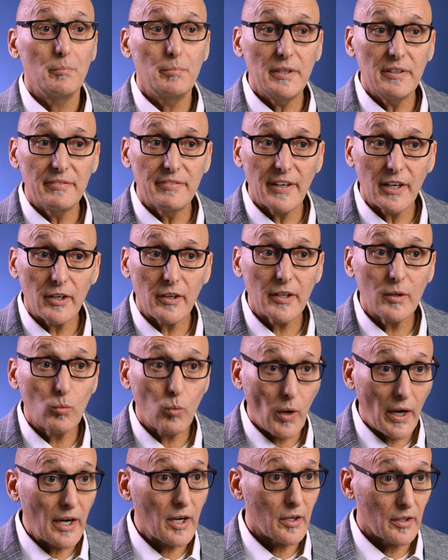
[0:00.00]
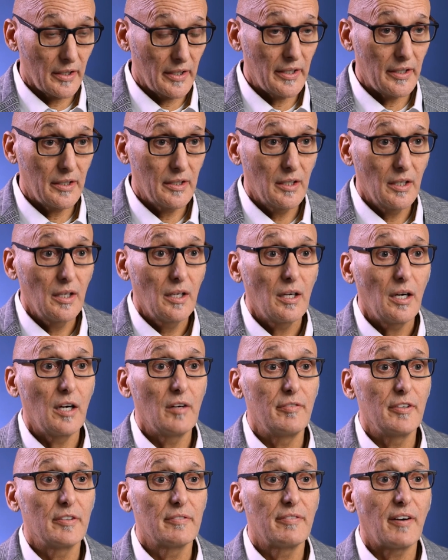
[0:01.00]
Be very wary
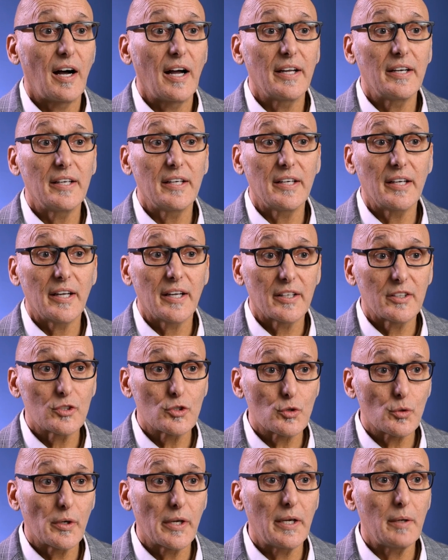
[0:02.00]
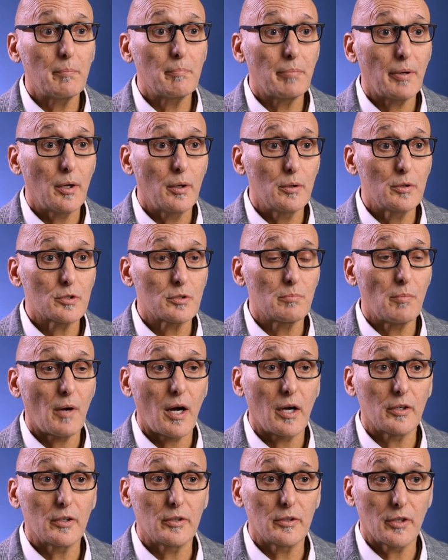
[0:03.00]
of inviting extreme
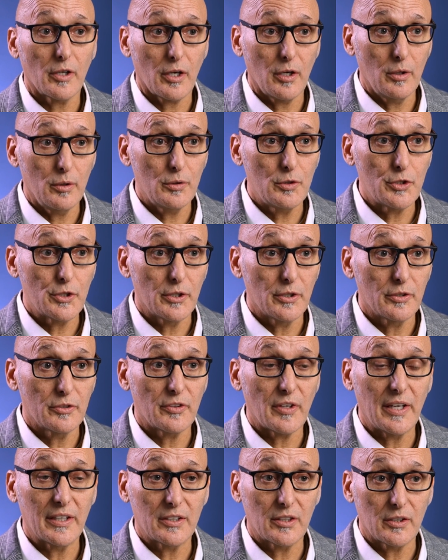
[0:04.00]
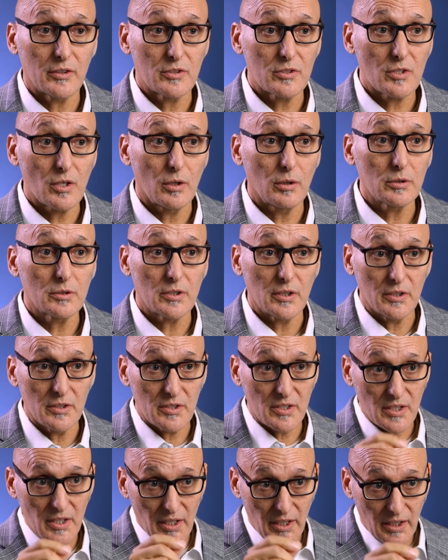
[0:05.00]
postmodern coaches and
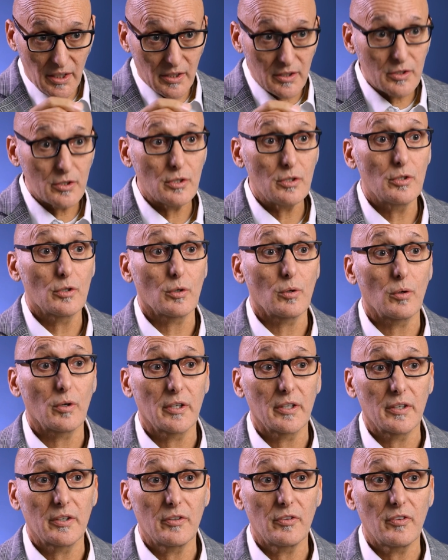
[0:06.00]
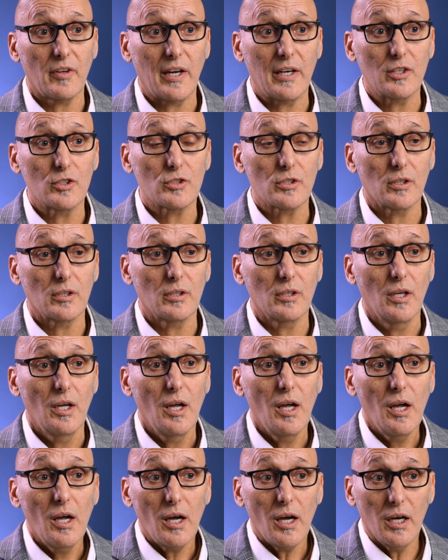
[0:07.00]
consultants into your organization
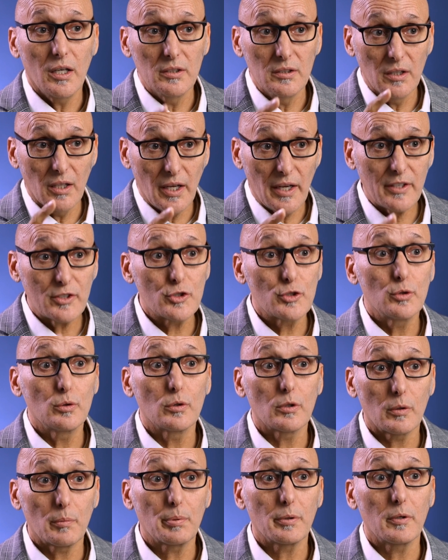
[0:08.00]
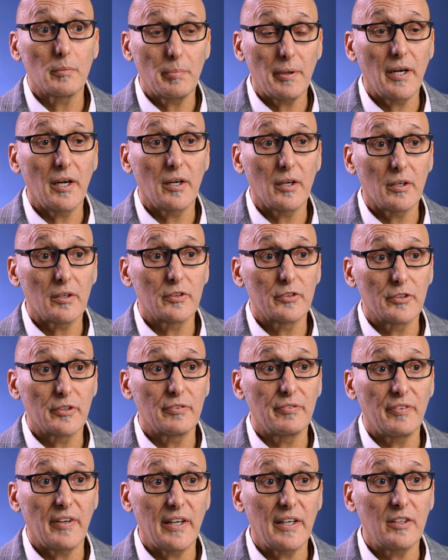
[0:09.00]
unless you are prepared to
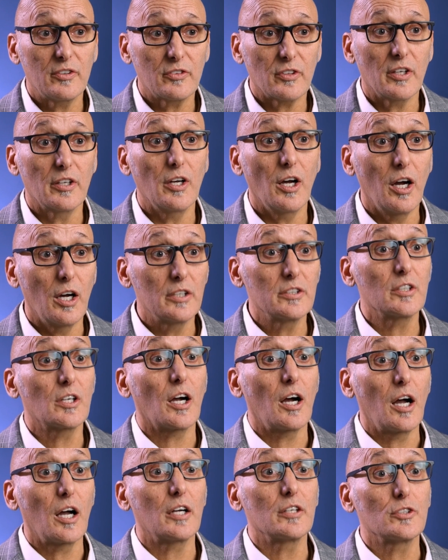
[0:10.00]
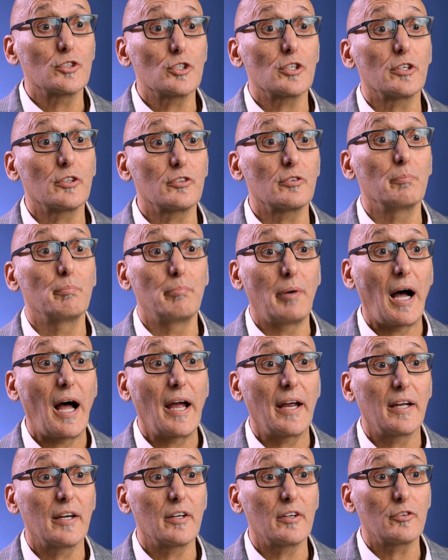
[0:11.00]
face an unconscious
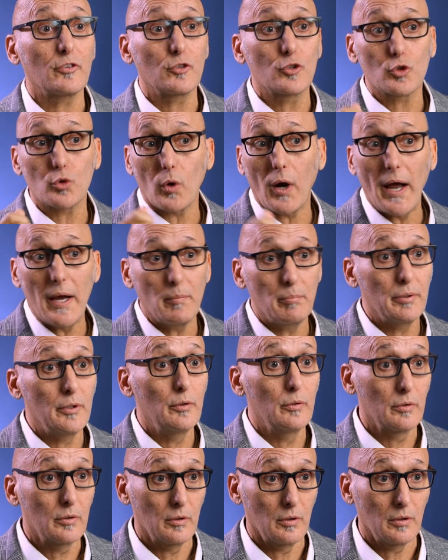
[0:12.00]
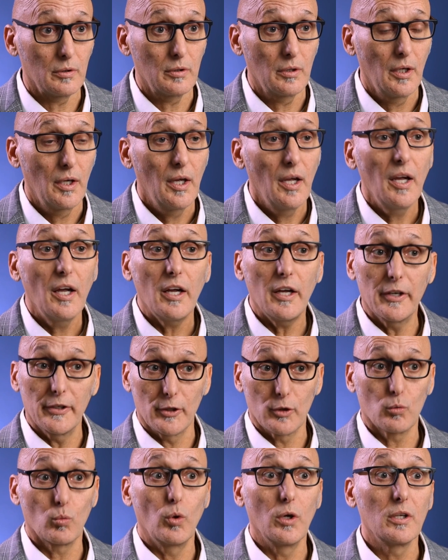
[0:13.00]
bias tribunal and
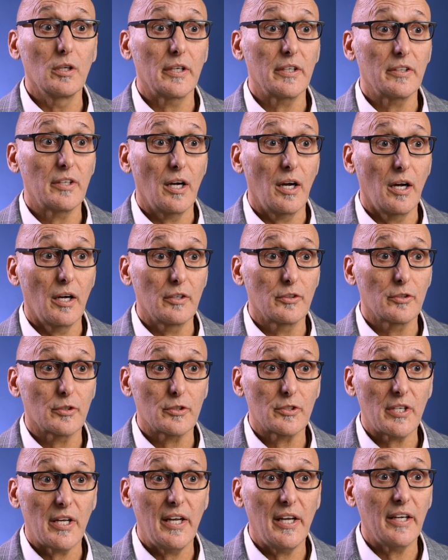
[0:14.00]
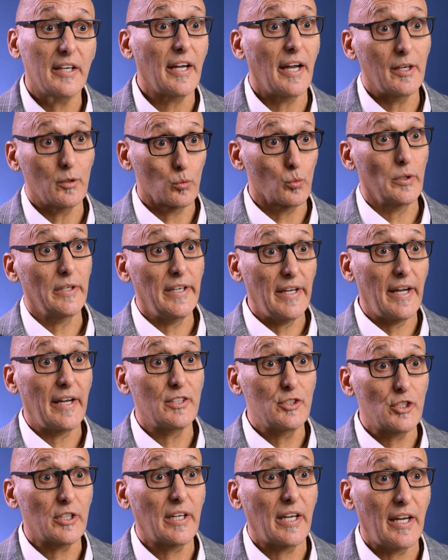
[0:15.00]
are willing to undertake a
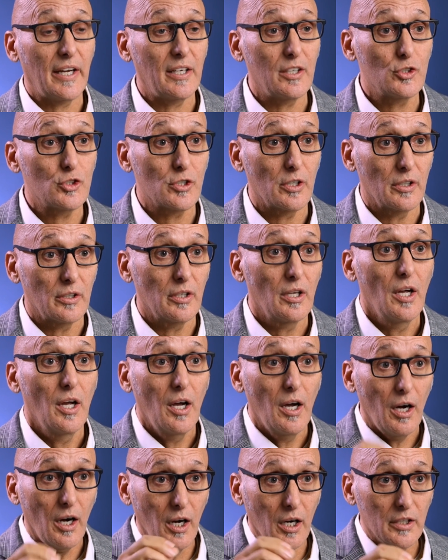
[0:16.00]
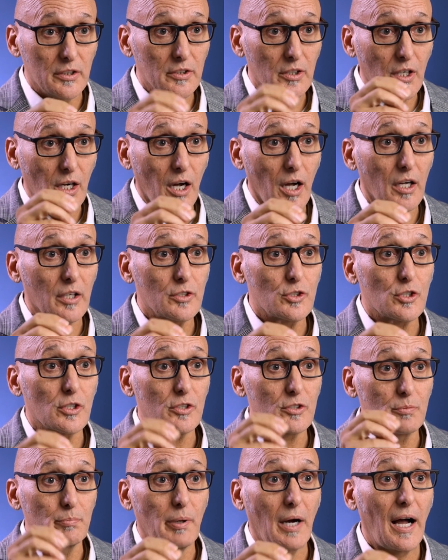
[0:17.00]
re-education,
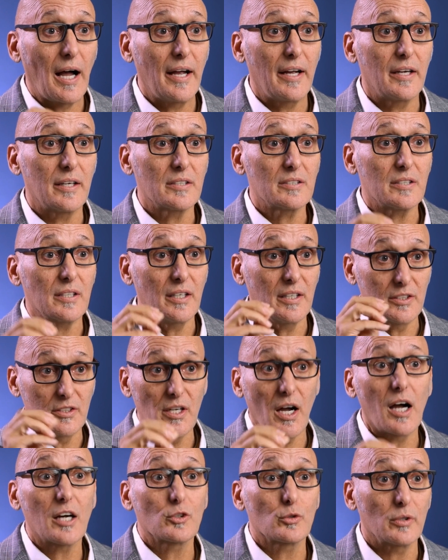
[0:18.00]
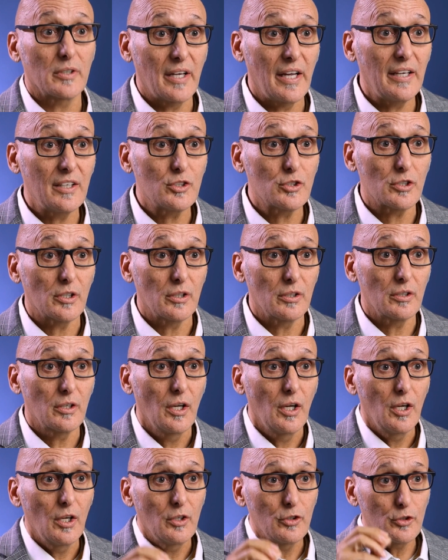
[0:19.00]
unconscious bias indoctrination
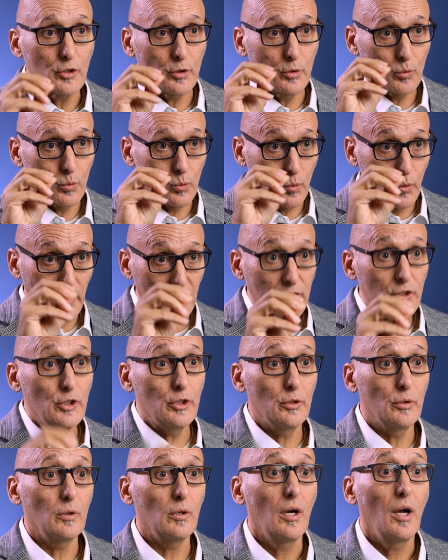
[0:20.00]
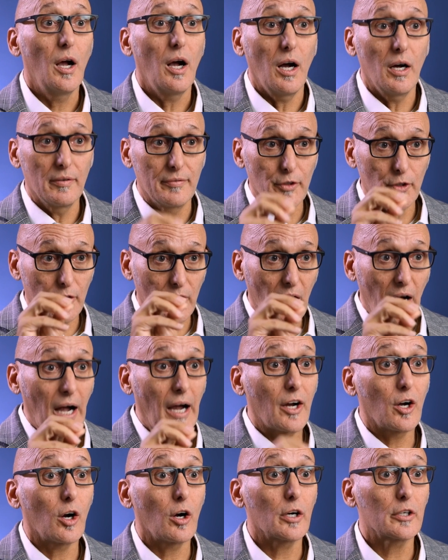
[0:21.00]
to rid you of your
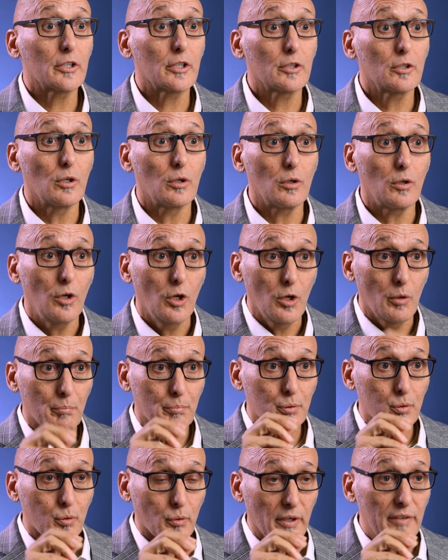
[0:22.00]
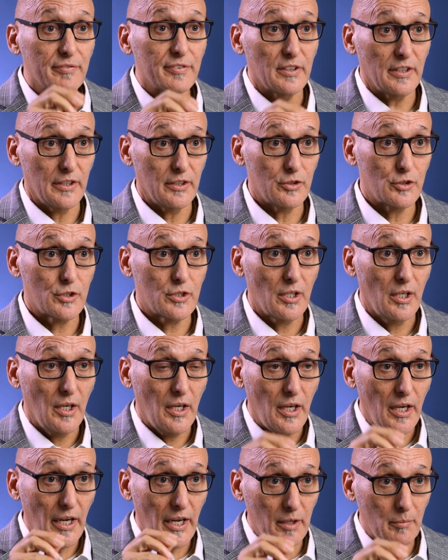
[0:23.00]
hierarchical, privileged,
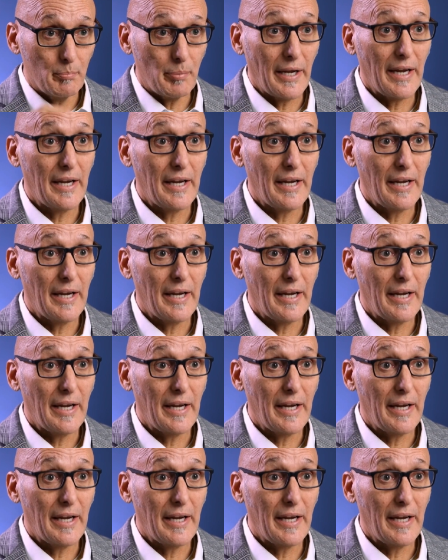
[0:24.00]
and